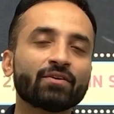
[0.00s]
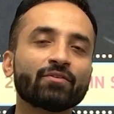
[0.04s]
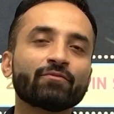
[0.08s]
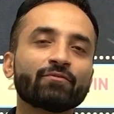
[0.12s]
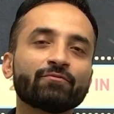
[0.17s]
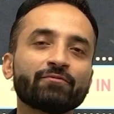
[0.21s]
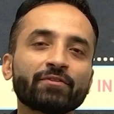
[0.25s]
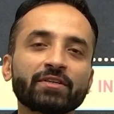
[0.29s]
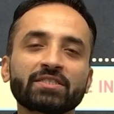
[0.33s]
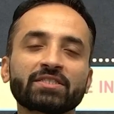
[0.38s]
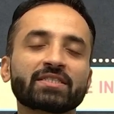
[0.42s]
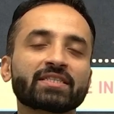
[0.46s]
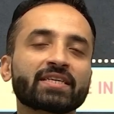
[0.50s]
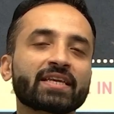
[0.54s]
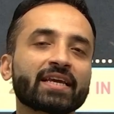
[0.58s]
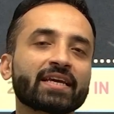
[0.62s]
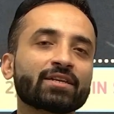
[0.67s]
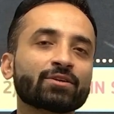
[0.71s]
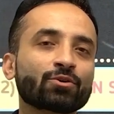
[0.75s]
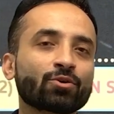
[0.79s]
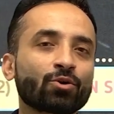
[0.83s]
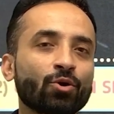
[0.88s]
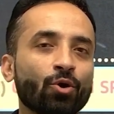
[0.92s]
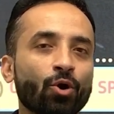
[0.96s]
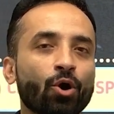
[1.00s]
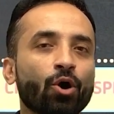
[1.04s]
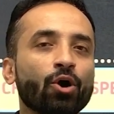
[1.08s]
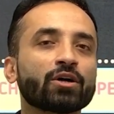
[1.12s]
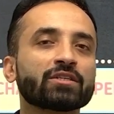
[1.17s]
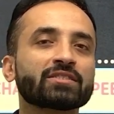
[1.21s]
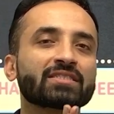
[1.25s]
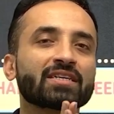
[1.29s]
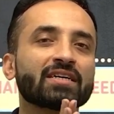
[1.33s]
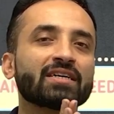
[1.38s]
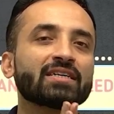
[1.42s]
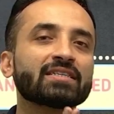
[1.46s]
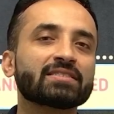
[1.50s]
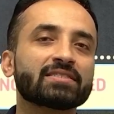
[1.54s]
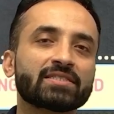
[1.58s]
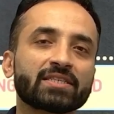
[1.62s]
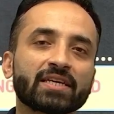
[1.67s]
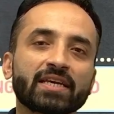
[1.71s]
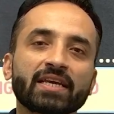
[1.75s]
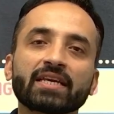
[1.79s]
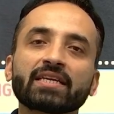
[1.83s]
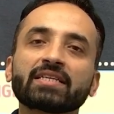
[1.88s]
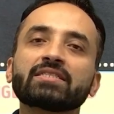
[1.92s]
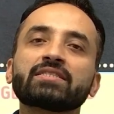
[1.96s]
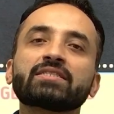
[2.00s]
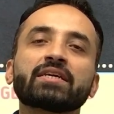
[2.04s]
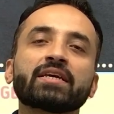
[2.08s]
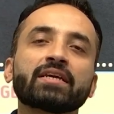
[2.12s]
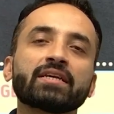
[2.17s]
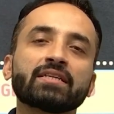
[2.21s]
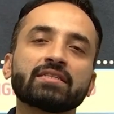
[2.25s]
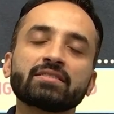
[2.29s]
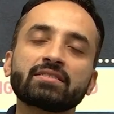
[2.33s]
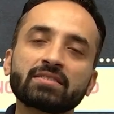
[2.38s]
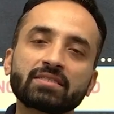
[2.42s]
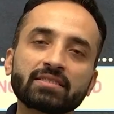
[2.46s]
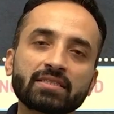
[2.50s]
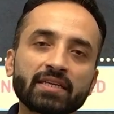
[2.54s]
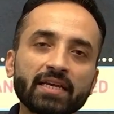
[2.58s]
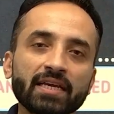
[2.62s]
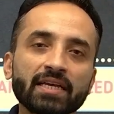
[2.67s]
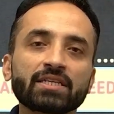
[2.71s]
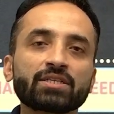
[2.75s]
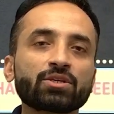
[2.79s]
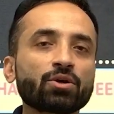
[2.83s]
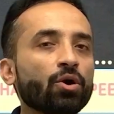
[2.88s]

which can cause a change in state